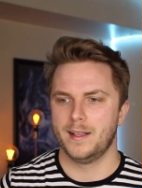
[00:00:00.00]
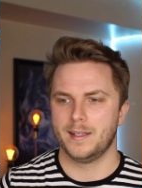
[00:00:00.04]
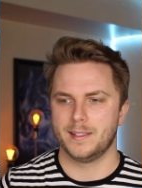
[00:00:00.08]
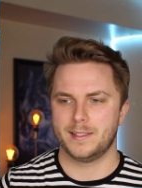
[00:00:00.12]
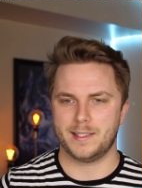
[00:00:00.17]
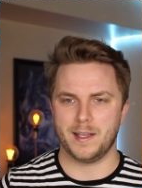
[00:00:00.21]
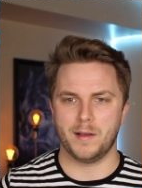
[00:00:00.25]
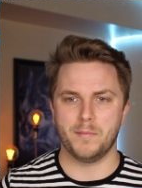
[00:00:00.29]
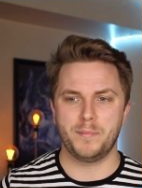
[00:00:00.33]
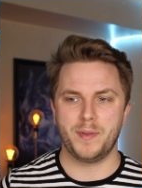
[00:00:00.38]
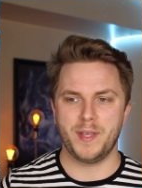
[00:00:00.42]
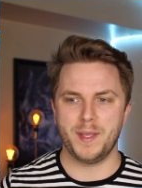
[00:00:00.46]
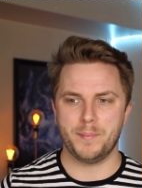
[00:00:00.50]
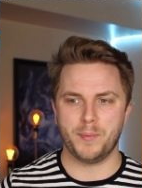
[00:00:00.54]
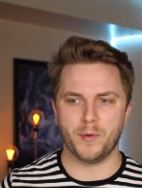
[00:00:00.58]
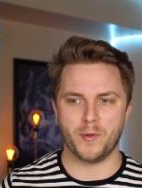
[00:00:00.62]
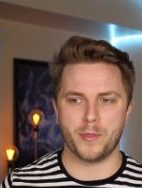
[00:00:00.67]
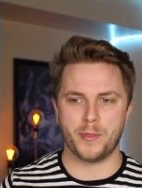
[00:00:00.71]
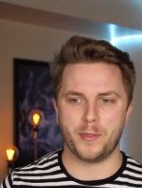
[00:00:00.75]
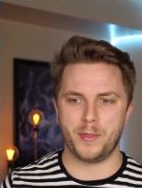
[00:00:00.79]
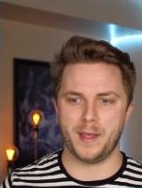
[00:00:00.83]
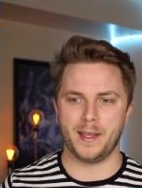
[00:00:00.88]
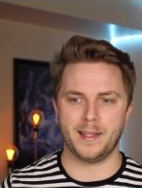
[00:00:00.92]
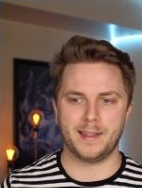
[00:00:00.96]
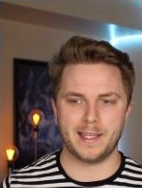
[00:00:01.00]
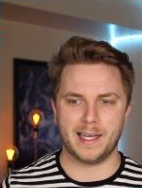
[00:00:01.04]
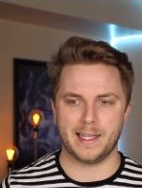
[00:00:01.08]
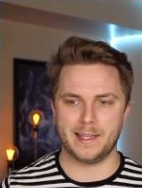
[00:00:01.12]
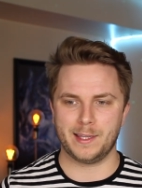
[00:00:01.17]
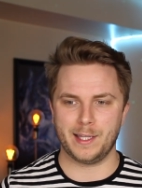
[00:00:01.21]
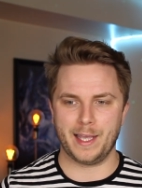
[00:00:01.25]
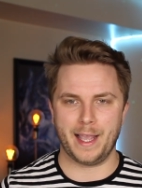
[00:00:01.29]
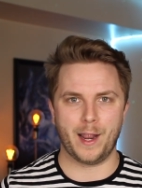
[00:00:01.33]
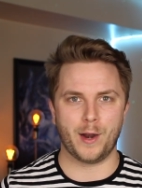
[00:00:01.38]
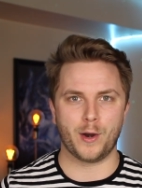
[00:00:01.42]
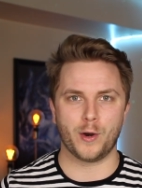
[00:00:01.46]
some people think that
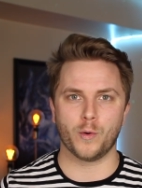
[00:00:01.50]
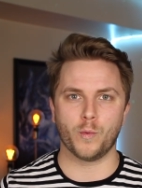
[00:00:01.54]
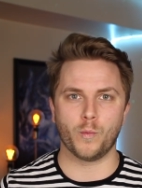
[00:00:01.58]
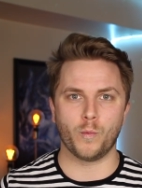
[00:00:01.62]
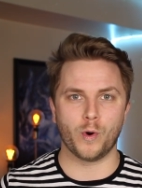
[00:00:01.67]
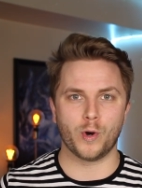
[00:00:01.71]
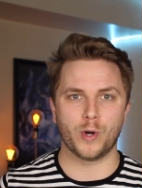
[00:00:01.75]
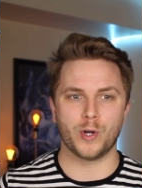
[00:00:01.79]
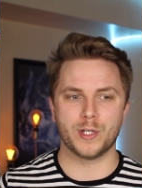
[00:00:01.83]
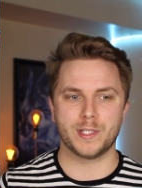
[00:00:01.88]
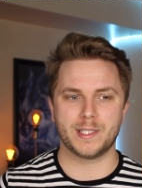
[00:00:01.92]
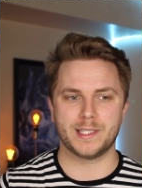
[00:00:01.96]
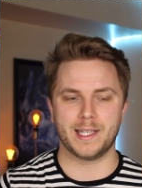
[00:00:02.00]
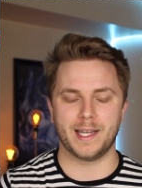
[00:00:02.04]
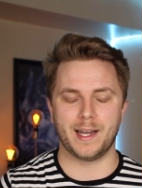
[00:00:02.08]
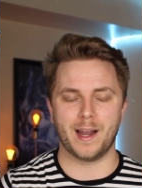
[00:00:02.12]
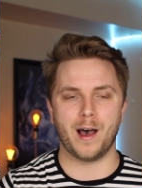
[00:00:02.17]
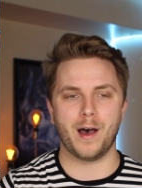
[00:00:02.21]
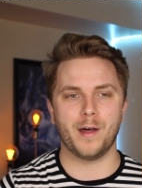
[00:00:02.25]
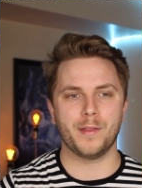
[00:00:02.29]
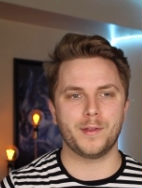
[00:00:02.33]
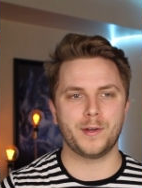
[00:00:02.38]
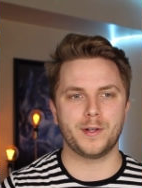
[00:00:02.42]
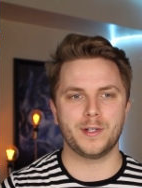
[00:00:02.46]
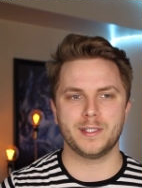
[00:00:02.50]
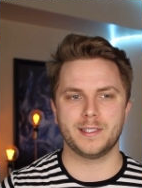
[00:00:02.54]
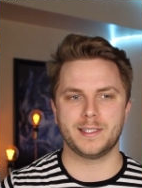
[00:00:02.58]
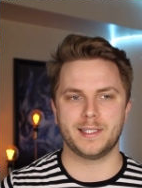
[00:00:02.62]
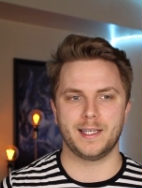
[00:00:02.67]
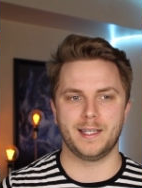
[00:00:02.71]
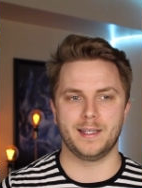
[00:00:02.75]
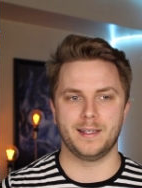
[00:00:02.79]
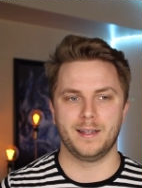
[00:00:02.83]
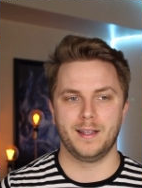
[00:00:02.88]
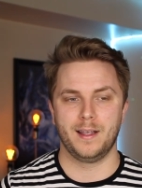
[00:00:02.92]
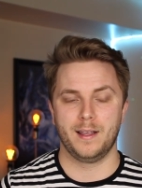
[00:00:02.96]
they hurt worse than others,
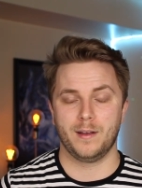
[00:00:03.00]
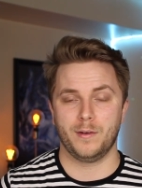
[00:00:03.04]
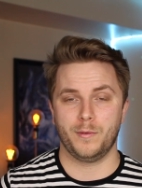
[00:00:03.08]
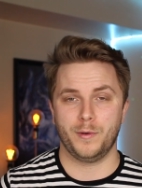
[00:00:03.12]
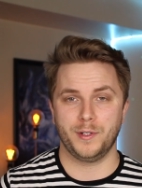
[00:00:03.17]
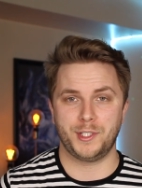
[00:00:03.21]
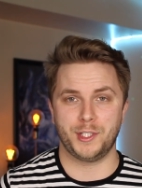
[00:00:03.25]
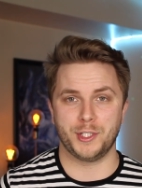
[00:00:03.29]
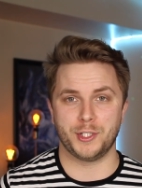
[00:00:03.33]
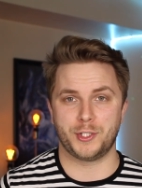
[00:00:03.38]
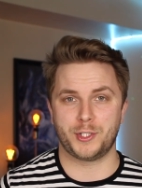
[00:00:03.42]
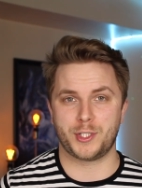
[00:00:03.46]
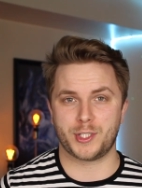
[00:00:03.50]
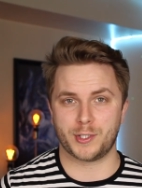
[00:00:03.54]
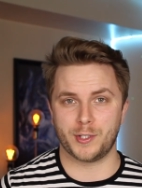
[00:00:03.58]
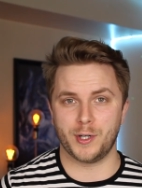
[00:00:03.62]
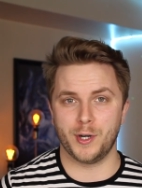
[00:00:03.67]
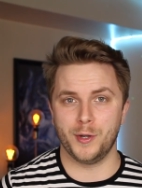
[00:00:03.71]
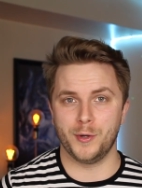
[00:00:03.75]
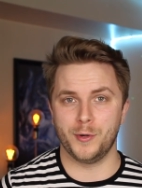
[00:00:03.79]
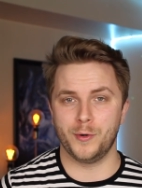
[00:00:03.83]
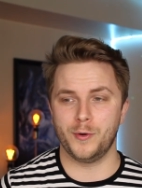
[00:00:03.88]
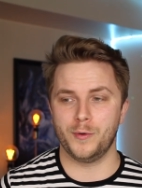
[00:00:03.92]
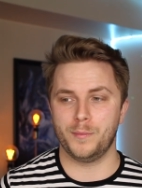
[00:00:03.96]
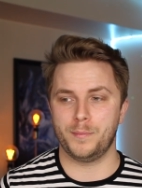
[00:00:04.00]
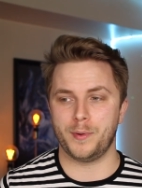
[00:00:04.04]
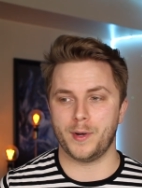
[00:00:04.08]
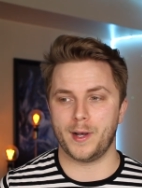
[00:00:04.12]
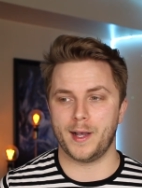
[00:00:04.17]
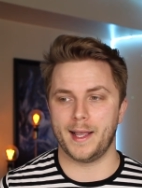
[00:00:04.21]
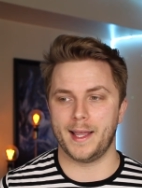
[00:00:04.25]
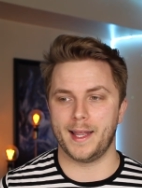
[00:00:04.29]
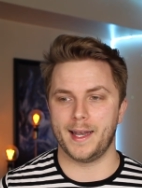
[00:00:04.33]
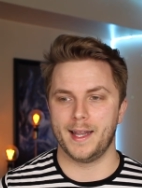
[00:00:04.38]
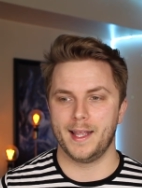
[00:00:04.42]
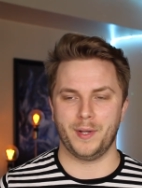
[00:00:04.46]
and which is true,
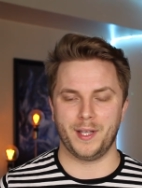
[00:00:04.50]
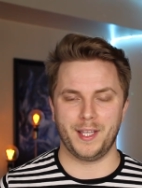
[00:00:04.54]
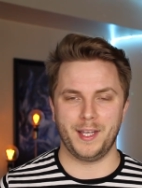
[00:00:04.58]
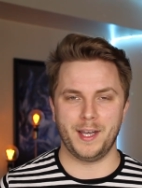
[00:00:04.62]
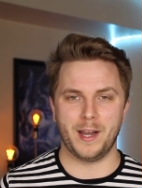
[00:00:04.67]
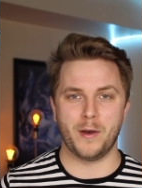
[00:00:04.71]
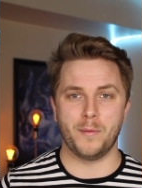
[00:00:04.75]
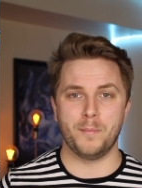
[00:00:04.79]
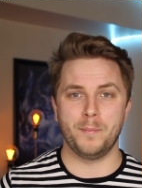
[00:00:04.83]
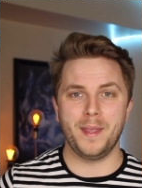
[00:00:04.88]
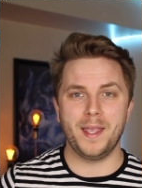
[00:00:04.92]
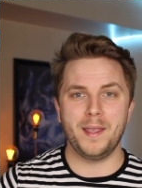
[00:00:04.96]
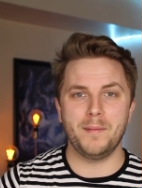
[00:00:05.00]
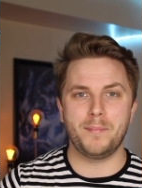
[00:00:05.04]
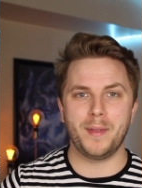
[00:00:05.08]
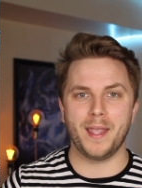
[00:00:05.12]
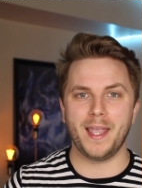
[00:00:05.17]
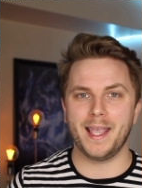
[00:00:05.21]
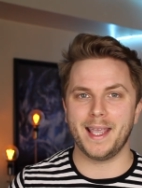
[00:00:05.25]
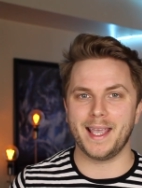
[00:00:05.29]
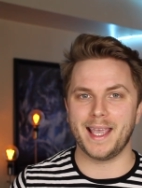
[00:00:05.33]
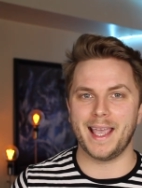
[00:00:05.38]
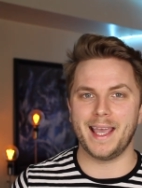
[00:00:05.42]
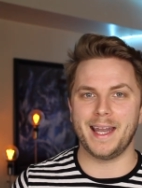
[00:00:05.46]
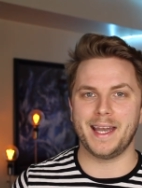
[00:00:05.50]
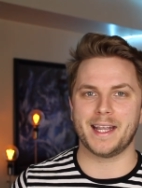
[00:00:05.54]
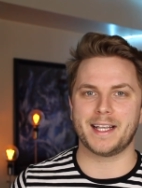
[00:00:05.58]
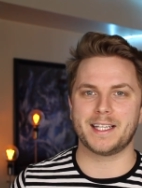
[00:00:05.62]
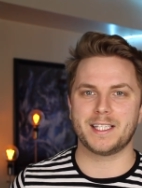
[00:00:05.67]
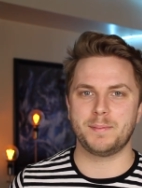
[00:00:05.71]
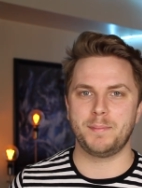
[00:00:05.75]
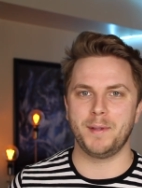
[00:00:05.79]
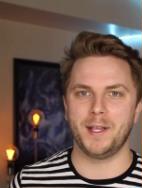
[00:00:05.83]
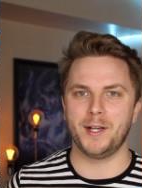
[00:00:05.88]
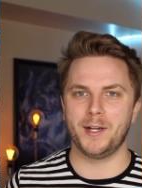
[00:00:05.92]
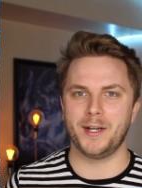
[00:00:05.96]
but you know, me being
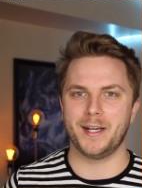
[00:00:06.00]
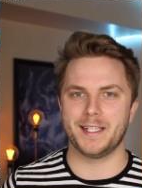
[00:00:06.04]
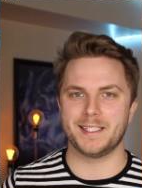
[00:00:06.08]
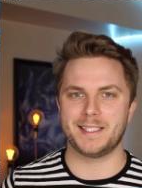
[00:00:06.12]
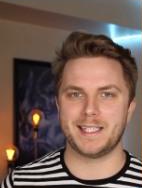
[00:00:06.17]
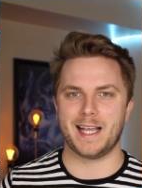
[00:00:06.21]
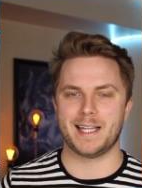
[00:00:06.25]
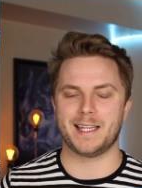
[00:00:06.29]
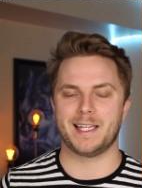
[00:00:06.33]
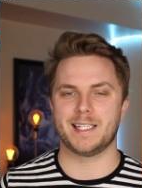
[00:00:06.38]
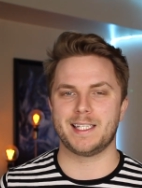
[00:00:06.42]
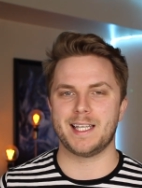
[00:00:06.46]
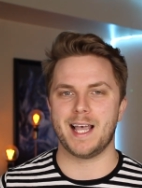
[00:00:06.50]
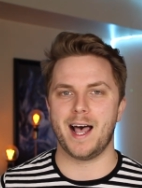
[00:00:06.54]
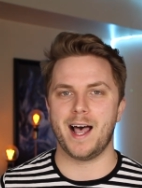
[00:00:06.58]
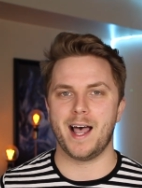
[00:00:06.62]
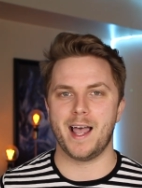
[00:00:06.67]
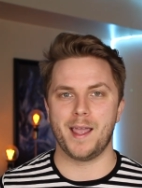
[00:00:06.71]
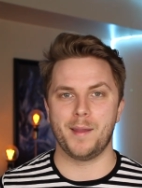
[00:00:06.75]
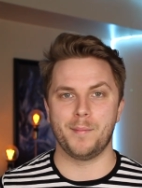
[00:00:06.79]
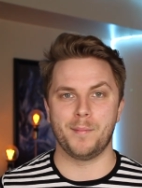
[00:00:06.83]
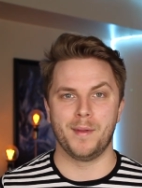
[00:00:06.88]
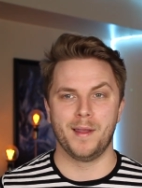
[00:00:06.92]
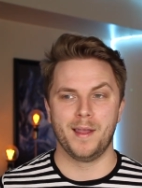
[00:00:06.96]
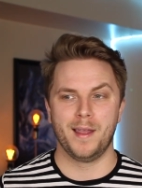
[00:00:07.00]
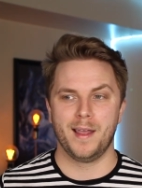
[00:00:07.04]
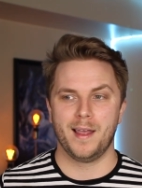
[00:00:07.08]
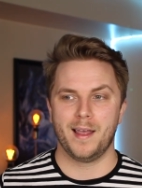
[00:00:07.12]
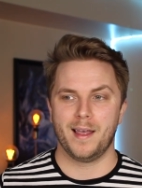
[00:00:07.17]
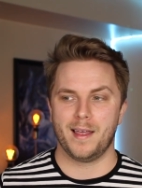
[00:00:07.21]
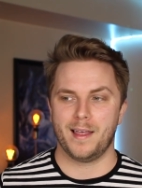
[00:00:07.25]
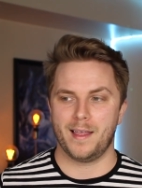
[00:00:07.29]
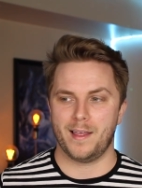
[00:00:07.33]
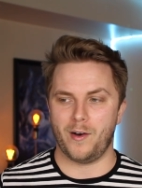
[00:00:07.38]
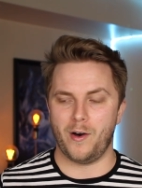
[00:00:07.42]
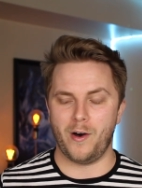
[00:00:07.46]
inexperienced at the
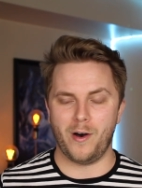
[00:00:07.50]
time,